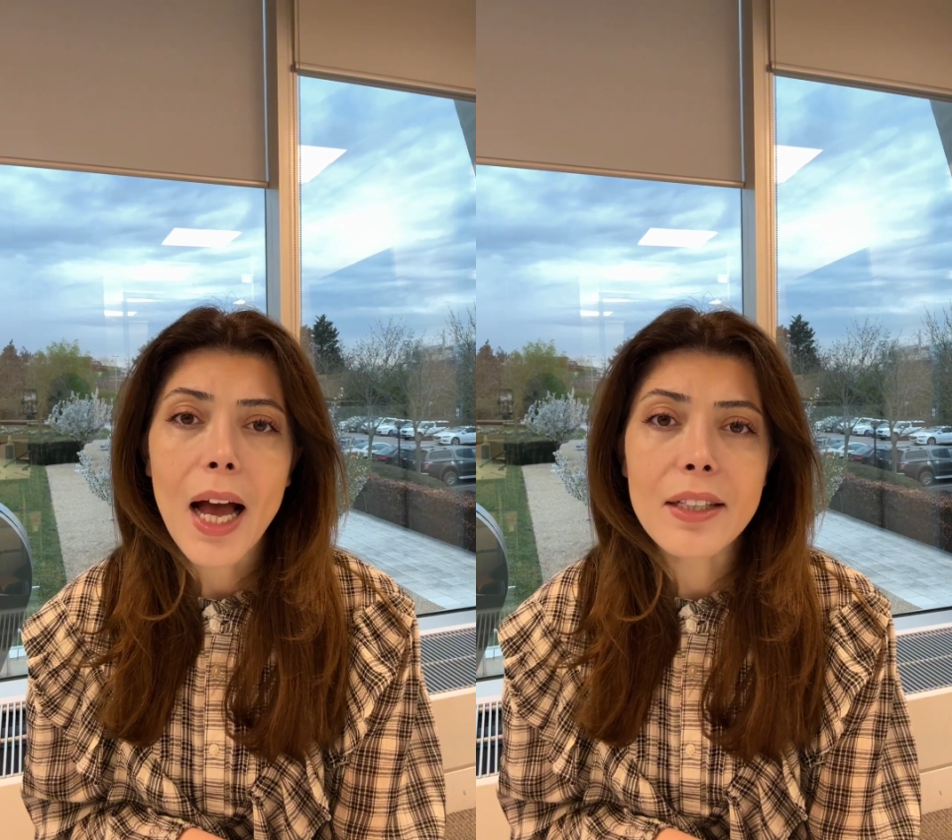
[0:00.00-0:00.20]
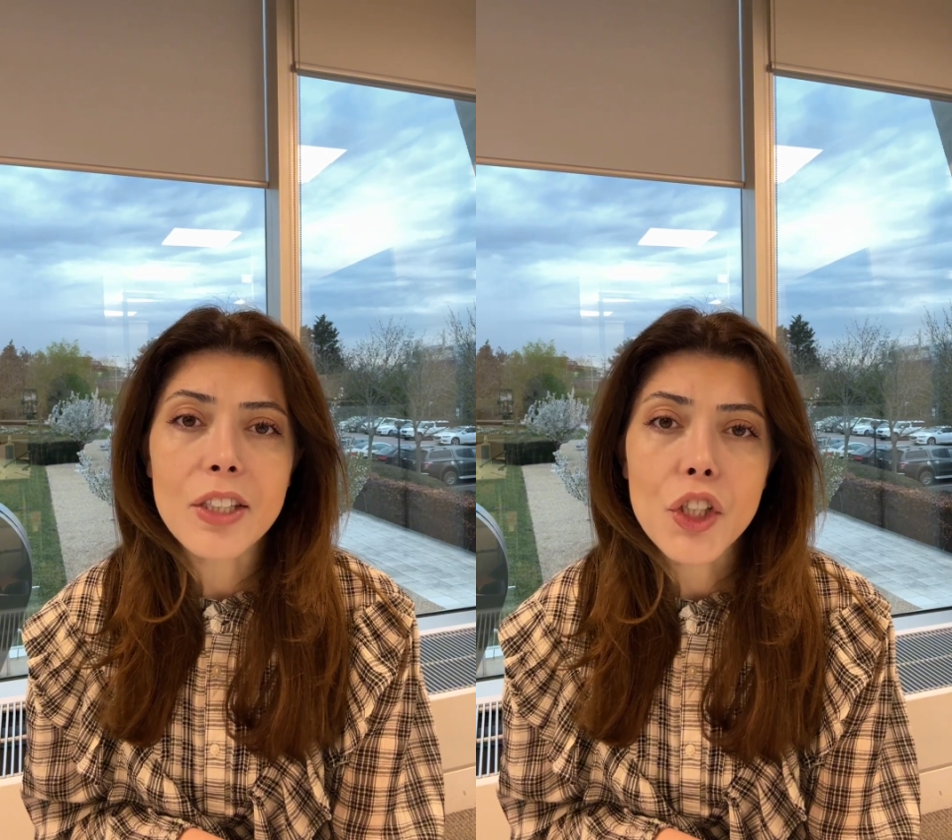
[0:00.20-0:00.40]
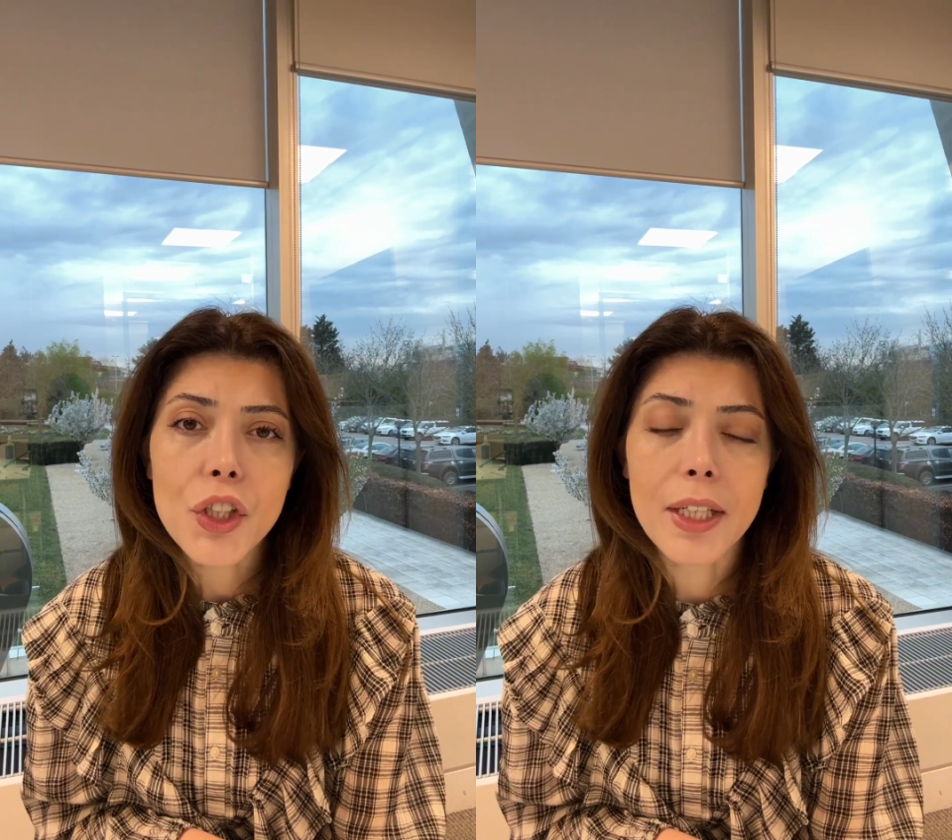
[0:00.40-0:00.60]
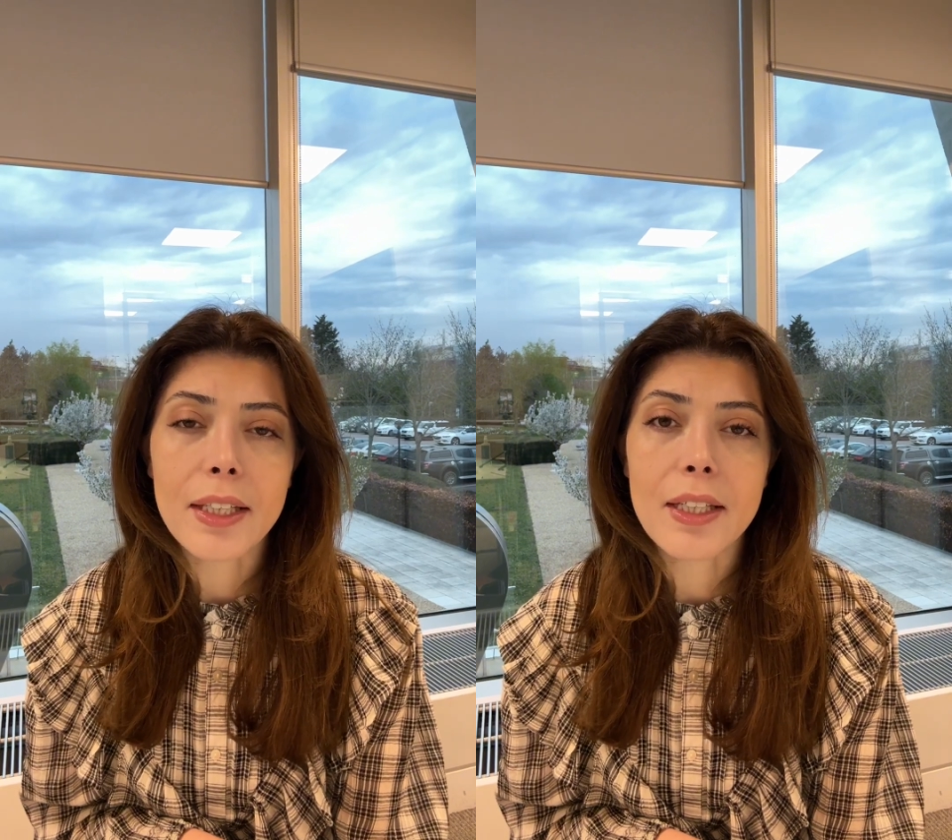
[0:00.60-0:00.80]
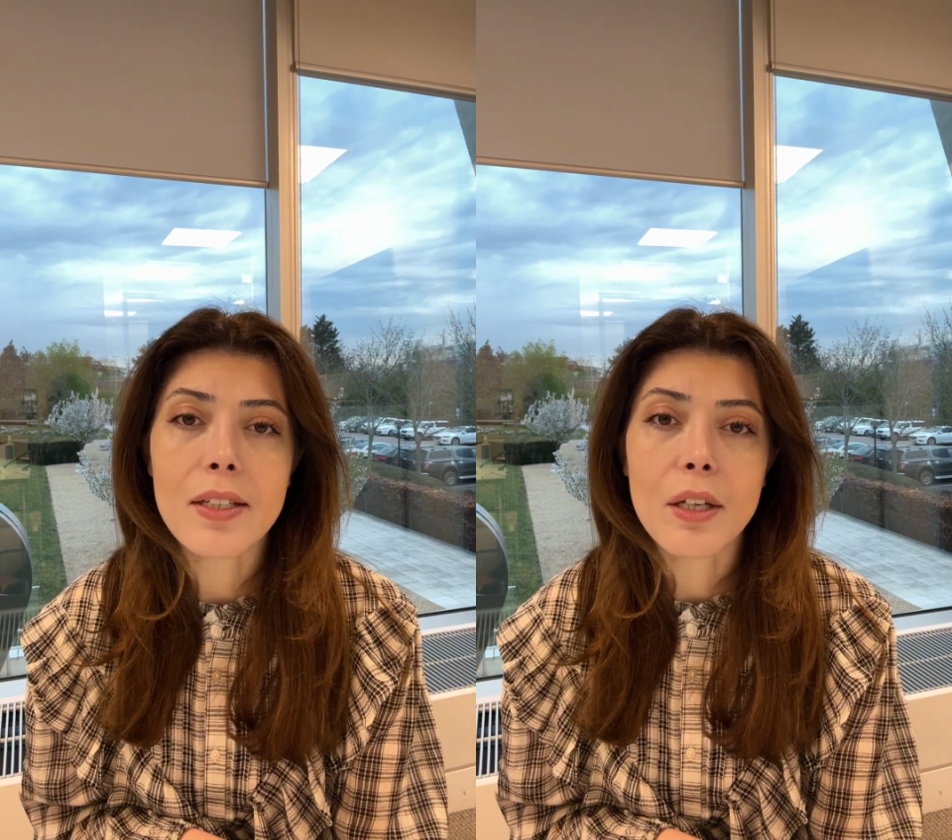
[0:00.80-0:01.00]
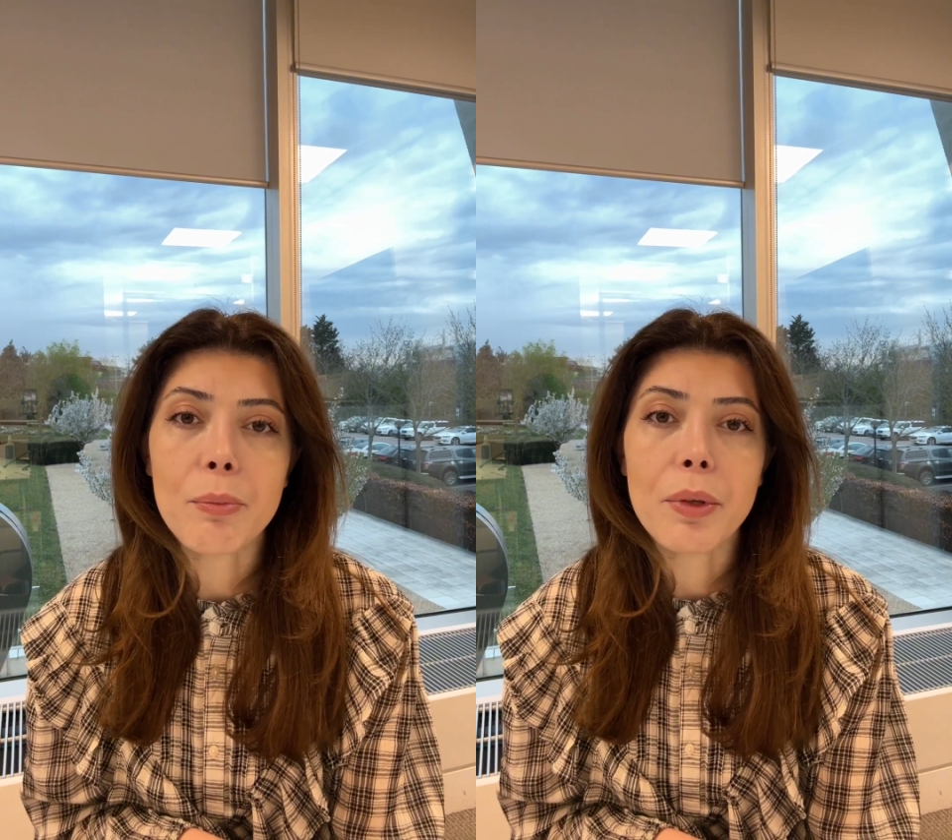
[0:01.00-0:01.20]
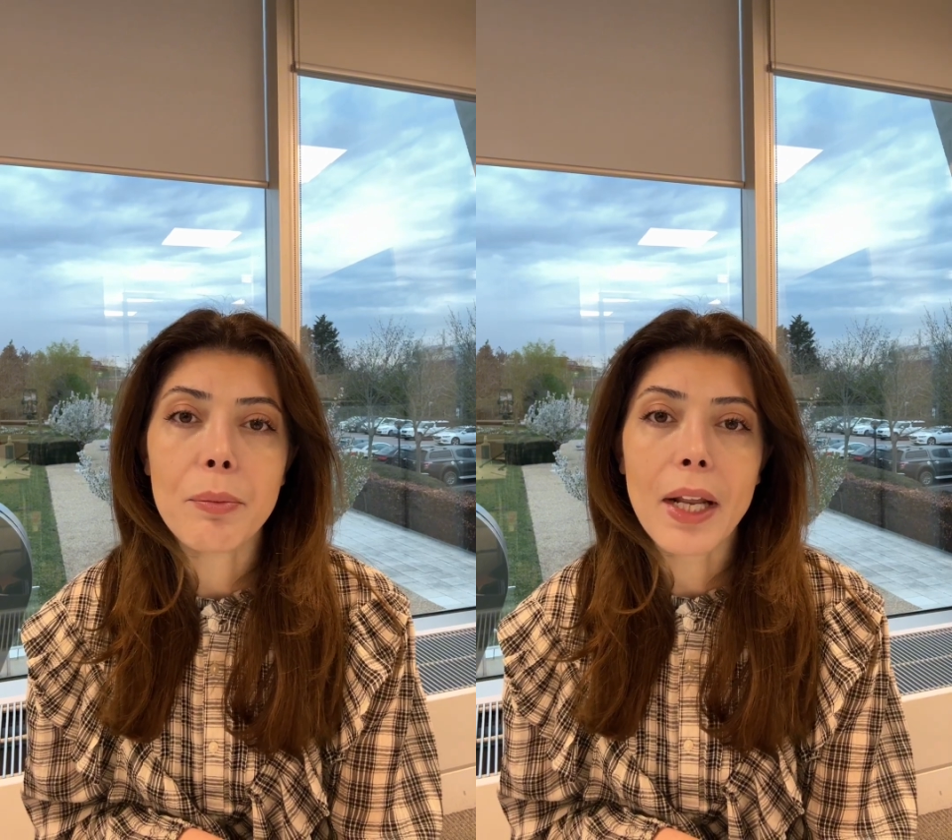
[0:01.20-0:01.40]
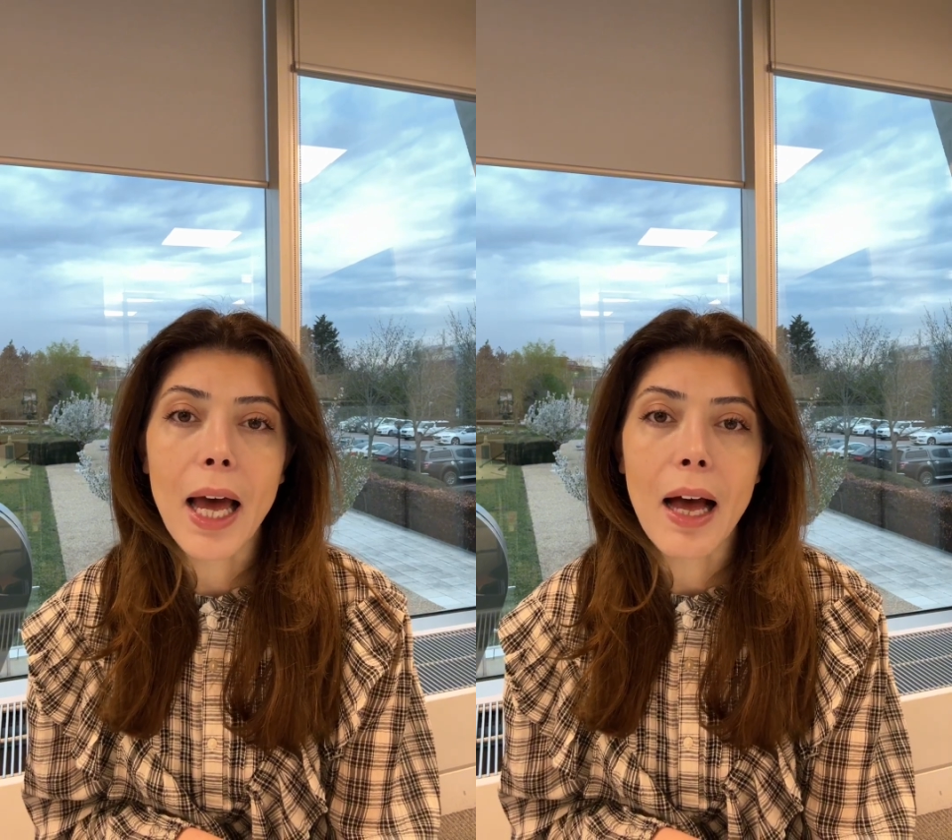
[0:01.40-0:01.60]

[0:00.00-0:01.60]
Additionally, some people